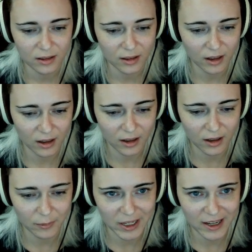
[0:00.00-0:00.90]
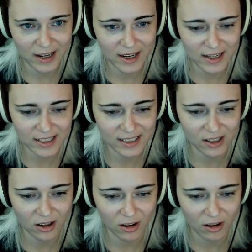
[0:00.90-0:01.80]
It is
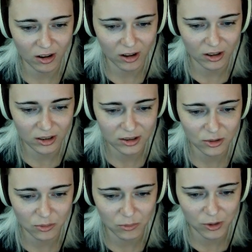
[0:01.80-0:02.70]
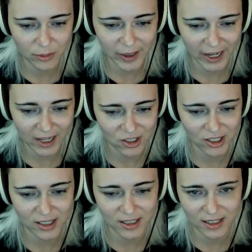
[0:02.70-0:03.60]
called Worm
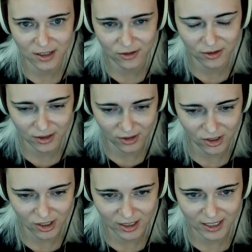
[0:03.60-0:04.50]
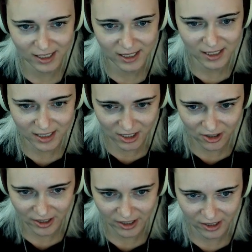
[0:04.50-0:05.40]
Ashes Dangerous Dungeon
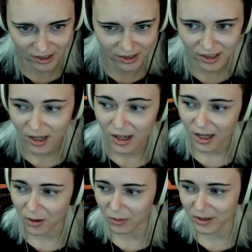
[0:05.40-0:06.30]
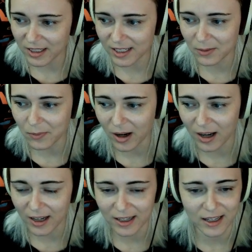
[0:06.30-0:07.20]
Exteriors. And what this
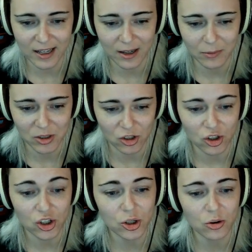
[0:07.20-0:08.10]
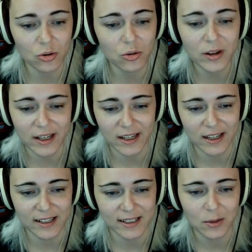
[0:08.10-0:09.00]
mod aims to do
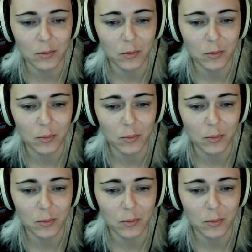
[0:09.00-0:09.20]
is